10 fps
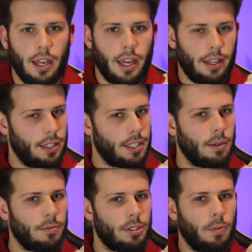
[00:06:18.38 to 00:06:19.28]
And this
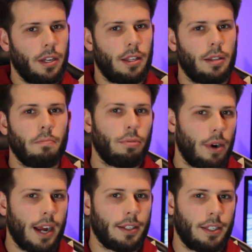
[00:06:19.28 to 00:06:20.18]
comes with
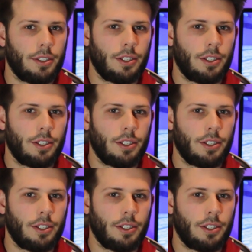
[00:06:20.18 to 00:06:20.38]
practice.